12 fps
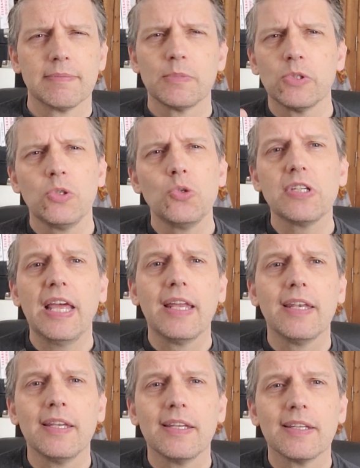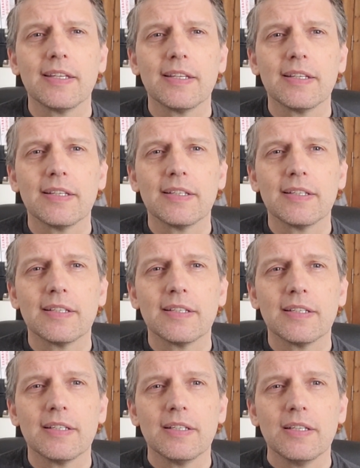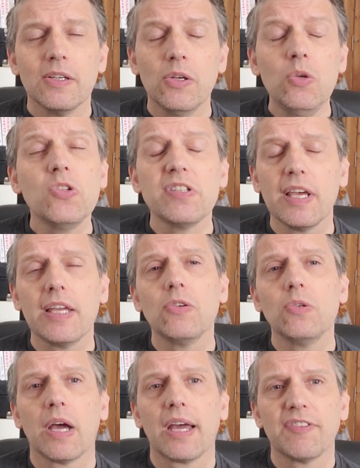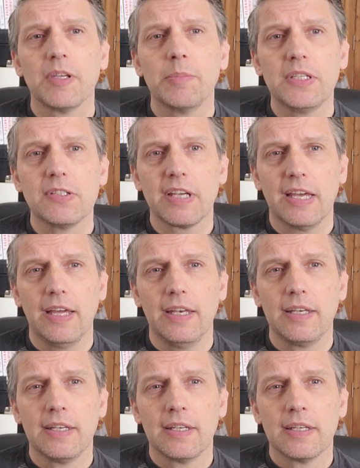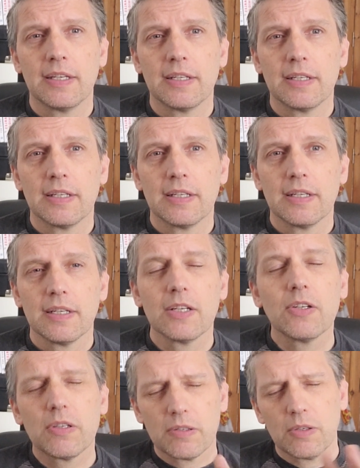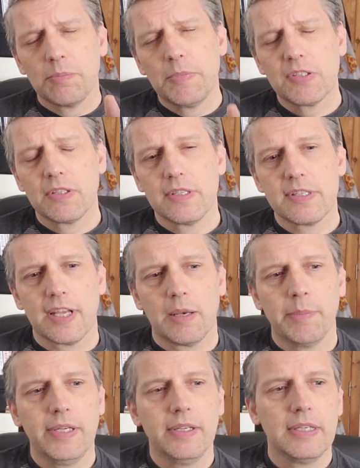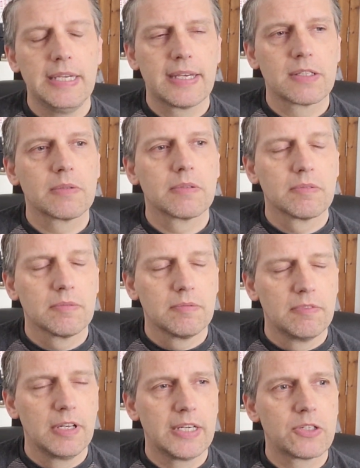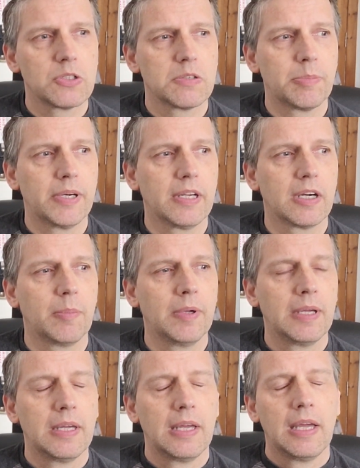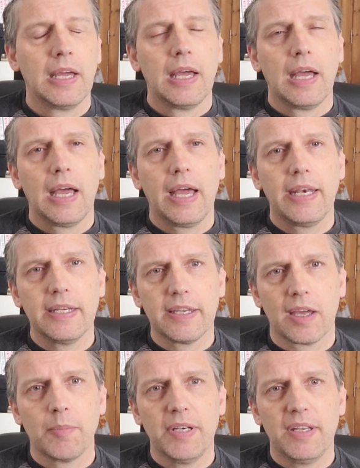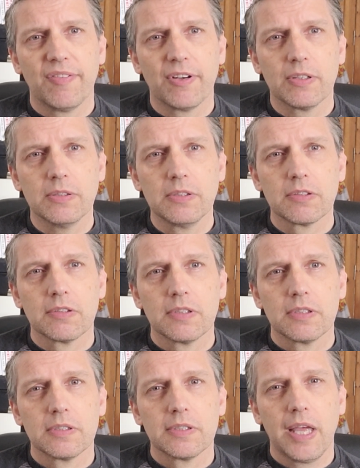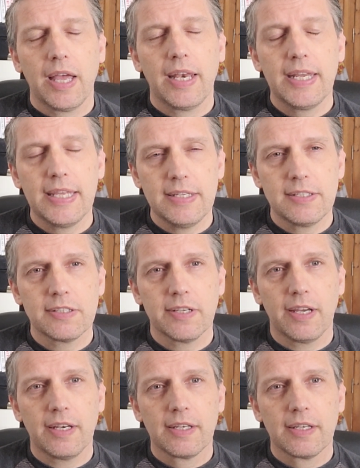Well, who said? Who said you have to be sad? Now, don't misunderstand me. Yes, relationships break up, and it can be difficult, and it is sad.